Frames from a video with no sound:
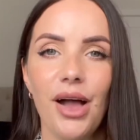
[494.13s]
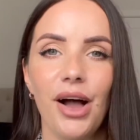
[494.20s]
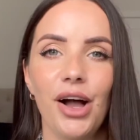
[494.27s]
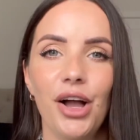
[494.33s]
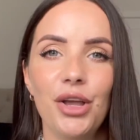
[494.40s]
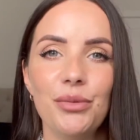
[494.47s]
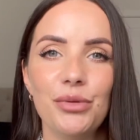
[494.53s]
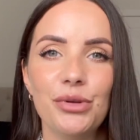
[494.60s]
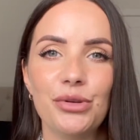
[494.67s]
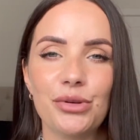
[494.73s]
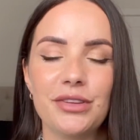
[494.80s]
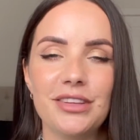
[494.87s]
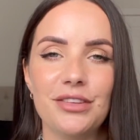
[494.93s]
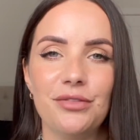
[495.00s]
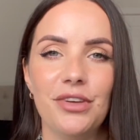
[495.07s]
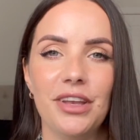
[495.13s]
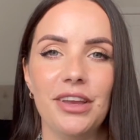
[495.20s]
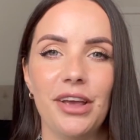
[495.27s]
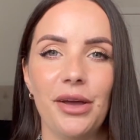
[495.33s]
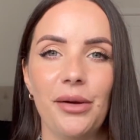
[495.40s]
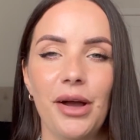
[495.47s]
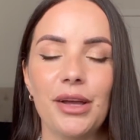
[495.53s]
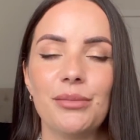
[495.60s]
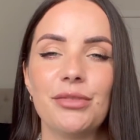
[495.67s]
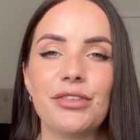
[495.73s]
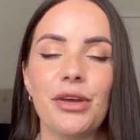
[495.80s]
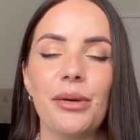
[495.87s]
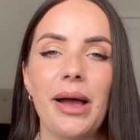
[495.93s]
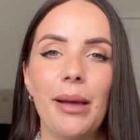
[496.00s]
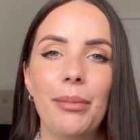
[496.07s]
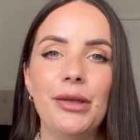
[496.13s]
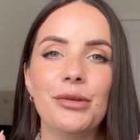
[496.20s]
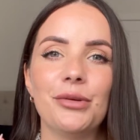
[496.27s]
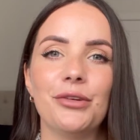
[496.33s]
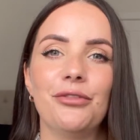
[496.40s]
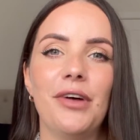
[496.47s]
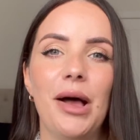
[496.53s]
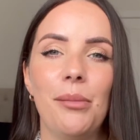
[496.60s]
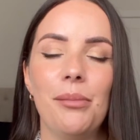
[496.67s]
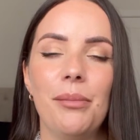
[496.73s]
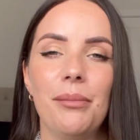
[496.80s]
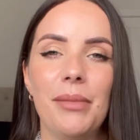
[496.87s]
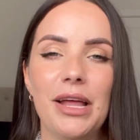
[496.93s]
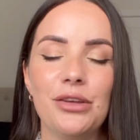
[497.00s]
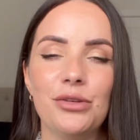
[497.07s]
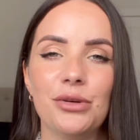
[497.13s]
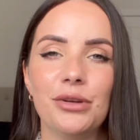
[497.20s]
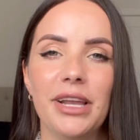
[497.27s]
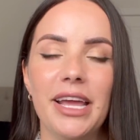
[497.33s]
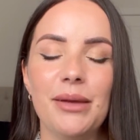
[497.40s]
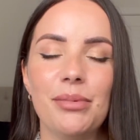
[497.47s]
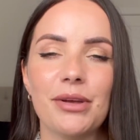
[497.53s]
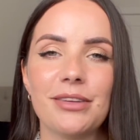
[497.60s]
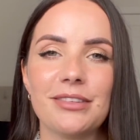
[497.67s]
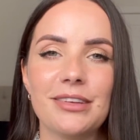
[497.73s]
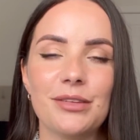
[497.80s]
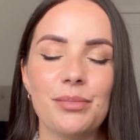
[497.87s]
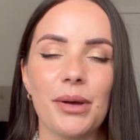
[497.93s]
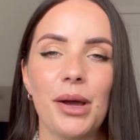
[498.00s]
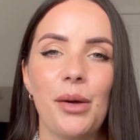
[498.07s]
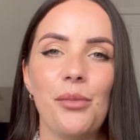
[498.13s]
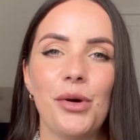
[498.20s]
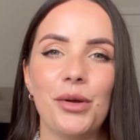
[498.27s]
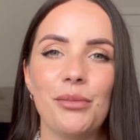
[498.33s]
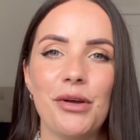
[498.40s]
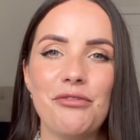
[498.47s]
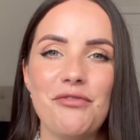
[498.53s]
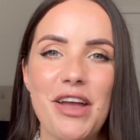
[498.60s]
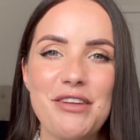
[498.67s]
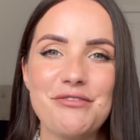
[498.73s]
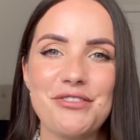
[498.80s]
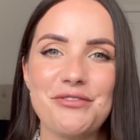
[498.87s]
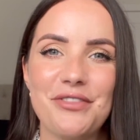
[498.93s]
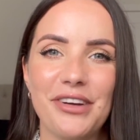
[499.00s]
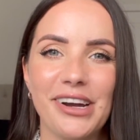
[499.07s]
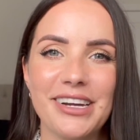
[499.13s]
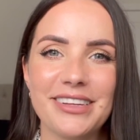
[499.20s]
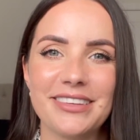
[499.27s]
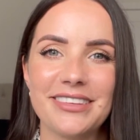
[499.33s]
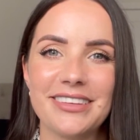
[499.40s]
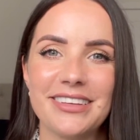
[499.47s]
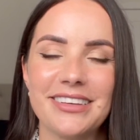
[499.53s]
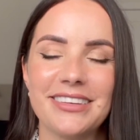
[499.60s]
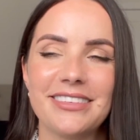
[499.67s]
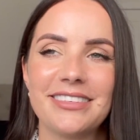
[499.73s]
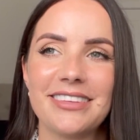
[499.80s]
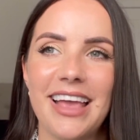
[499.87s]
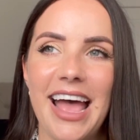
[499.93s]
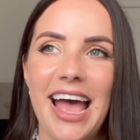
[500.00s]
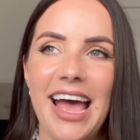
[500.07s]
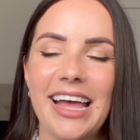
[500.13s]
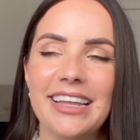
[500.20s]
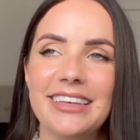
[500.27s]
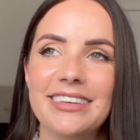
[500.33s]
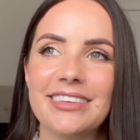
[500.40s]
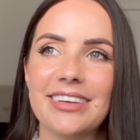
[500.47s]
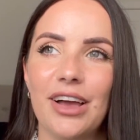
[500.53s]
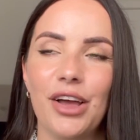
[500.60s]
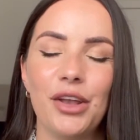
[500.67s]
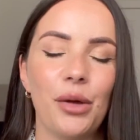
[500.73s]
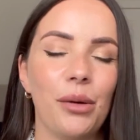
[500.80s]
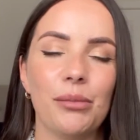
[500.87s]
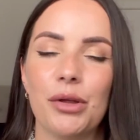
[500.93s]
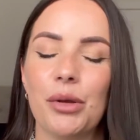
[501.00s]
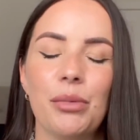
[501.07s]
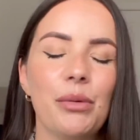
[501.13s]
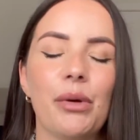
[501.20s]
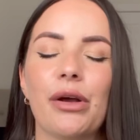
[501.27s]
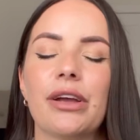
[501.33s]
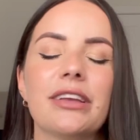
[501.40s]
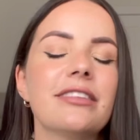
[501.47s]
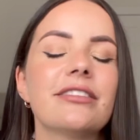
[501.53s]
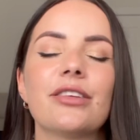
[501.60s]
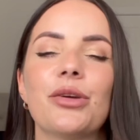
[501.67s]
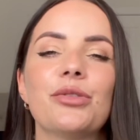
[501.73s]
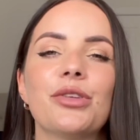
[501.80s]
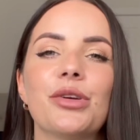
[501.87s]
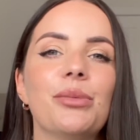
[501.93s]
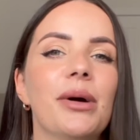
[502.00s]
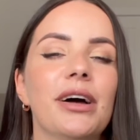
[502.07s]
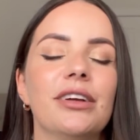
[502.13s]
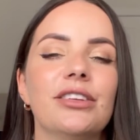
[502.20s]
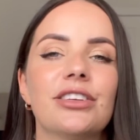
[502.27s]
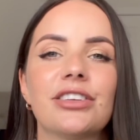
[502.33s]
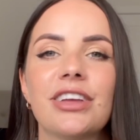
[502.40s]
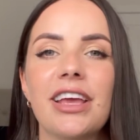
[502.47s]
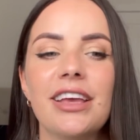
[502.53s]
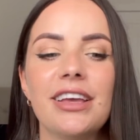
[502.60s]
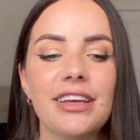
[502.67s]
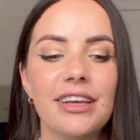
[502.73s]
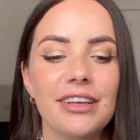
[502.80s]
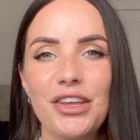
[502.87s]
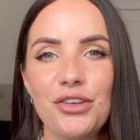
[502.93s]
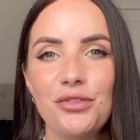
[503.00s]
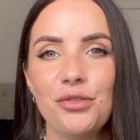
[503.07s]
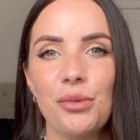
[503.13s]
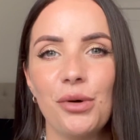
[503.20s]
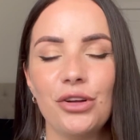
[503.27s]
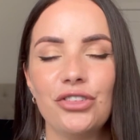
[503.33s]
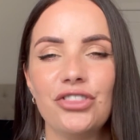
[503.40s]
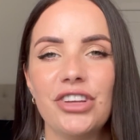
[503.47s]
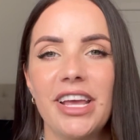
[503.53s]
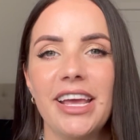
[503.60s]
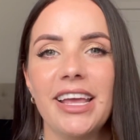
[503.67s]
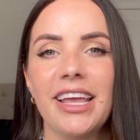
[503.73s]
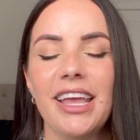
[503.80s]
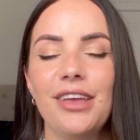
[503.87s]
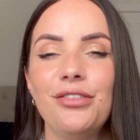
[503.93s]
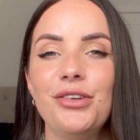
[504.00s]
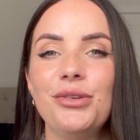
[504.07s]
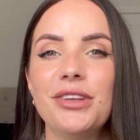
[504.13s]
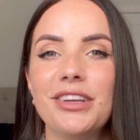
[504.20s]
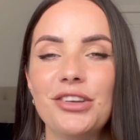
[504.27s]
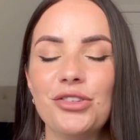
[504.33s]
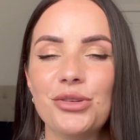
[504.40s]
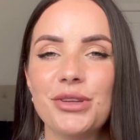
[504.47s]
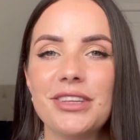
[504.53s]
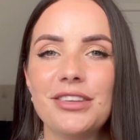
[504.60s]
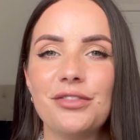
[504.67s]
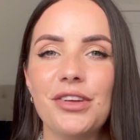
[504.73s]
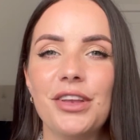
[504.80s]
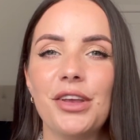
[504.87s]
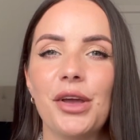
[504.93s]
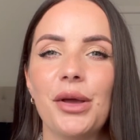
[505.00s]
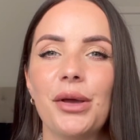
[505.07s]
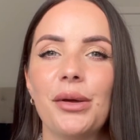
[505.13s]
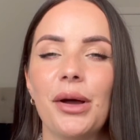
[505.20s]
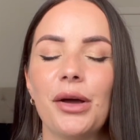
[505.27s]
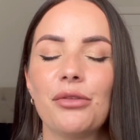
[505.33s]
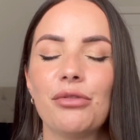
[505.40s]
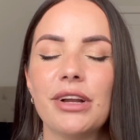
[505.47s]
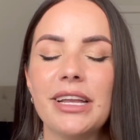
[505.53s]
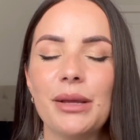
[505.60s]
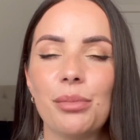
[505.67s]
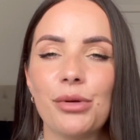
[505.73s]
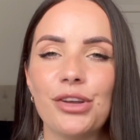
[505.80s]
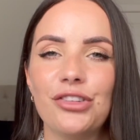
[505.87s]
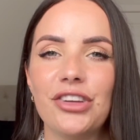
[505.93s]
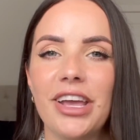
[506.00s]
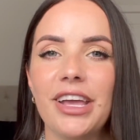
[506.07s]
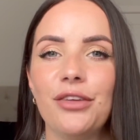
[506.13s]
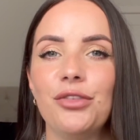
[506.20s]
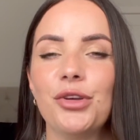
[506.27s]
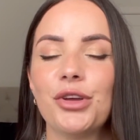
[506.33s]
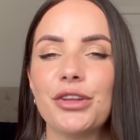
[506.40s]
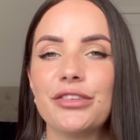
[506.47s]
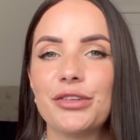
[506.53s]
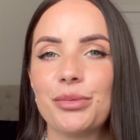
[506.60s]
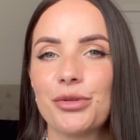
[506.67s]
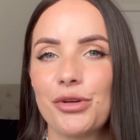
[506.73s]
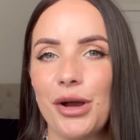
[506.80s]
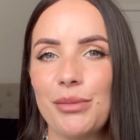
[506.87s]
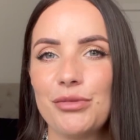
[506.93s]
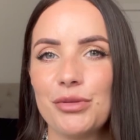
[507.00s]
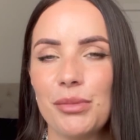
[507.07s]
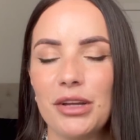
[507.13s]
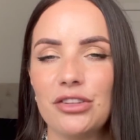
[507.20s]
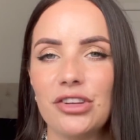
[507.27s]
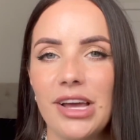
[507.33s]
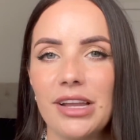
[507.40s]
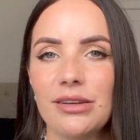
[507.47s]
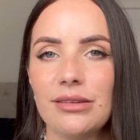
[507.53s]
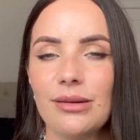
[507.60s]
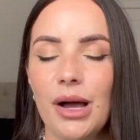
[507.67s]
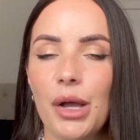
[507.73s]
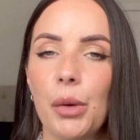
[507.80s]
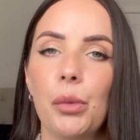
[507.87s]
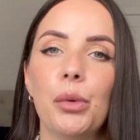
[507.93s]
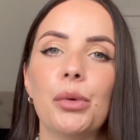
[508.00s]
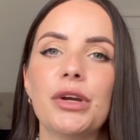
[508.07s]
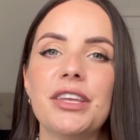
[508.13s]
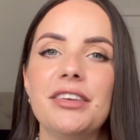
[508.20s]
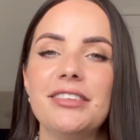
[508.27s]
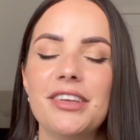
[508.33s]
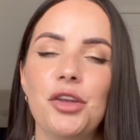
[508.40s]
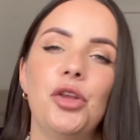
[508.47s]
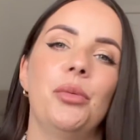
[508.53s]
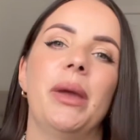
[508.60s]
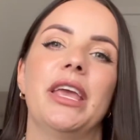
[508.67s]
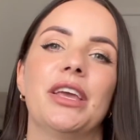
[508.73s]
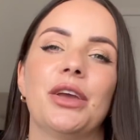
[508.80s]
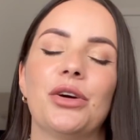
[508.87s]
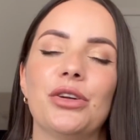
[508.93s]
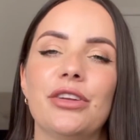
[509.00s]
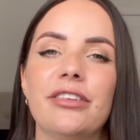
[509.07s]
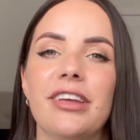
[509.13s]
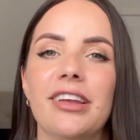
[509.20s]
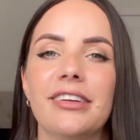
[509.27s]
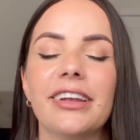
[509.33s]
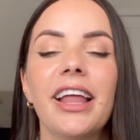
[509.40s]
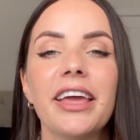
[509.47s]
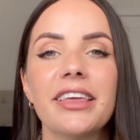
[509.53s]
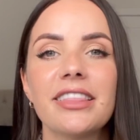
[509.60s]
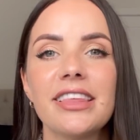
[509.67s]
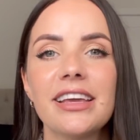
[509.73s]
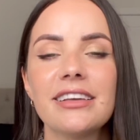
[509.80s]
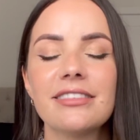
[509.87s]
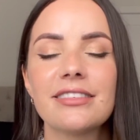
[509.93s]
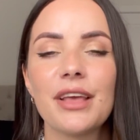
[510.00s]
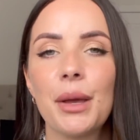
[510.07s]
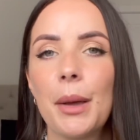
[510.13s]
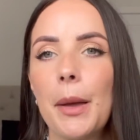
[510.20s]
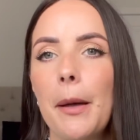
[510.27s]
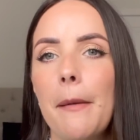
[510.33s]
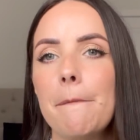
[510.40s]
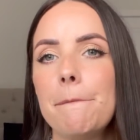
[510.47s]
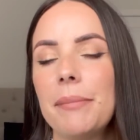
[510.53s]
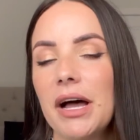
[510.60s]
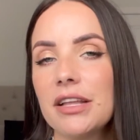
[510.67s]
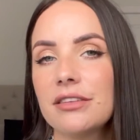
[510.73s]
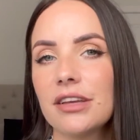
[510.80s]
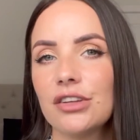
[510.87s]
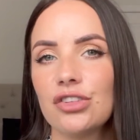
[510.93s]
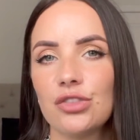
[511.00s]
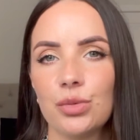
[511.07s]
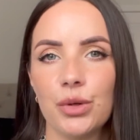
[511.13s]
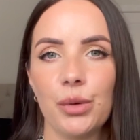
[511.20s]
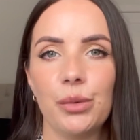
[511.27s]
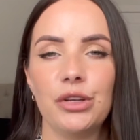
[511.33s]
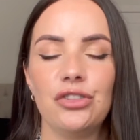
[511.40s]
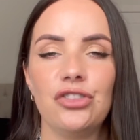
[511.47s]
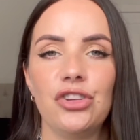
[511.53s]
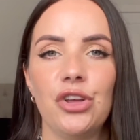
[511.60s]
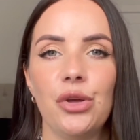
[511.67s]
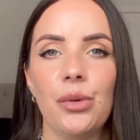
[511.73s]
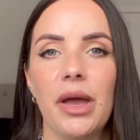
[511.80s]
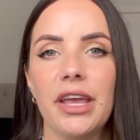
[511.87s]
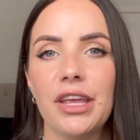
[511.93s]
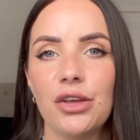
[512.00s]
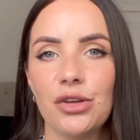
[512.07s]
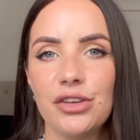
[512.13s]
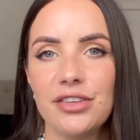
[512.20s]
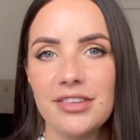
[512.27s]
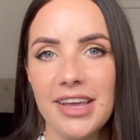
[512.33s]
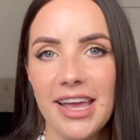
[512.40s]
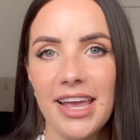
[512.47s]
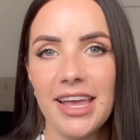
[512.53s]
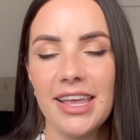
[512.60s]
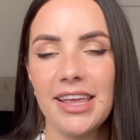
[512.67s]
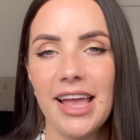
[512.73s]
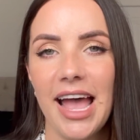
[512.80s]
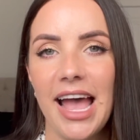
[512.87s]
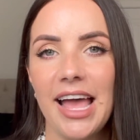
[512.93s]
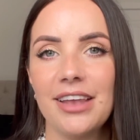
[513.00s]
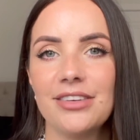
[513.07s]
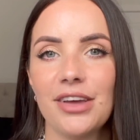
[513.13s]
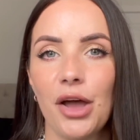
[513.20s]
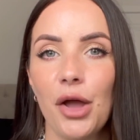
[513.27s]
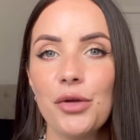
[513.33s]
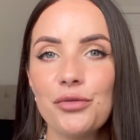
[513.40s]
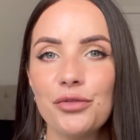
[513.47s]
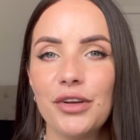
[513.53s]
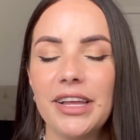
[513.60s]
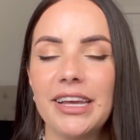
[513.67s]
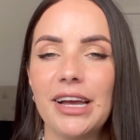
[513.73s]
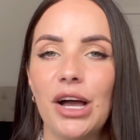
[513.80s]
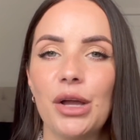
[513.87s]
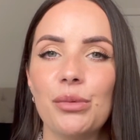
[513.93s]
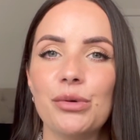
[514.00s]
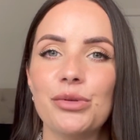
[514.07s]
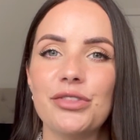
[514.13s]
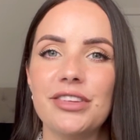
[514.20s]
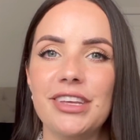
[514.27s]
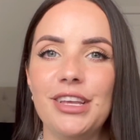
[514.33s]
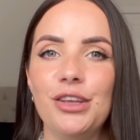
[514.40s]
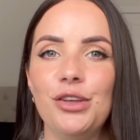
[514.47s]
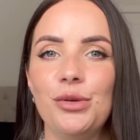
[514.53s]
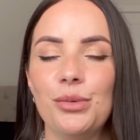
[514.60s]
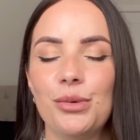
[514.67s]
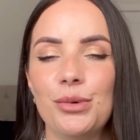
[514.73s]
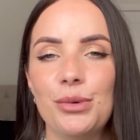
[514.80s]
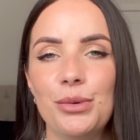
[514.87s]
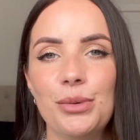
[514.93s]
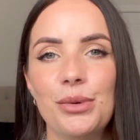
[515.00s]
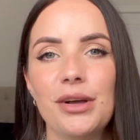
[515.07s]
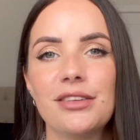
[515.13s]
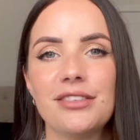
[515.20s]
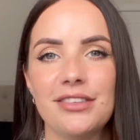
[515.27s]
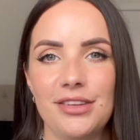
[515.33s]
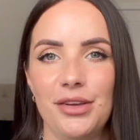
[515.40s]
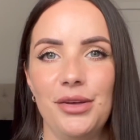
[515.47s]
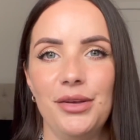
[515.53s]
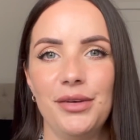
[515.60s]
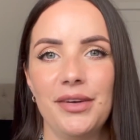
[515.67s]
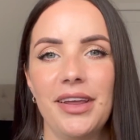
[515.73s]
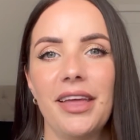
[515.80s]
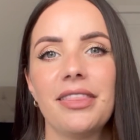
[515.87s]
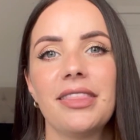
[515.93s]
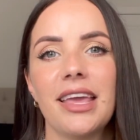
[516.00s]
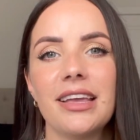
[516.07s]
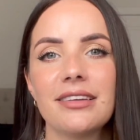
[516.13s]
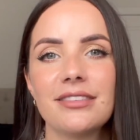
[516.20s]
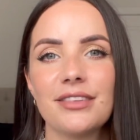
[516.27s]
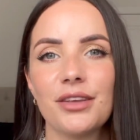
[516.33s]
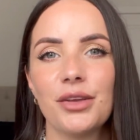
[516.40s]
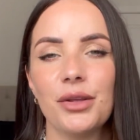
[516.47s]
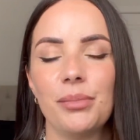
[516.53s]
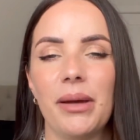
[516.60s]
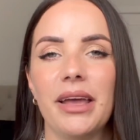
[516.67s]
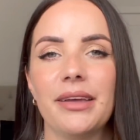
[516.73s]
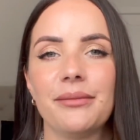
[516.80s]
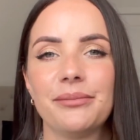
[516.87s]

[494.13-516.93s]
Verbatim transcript: I hope you enjoyed this video. I am so happy to have found Mandorle because it's become one of my favourite fragrances and I know I'm going to be wearing it so, so much. Thank you for watching. If you did enjoy this video, I'd really appreciate if you could subscribe to my channel. I will continue making content like this but I just want to wish you a good day and hopefully I will see you all soon. Thanks, goodbye.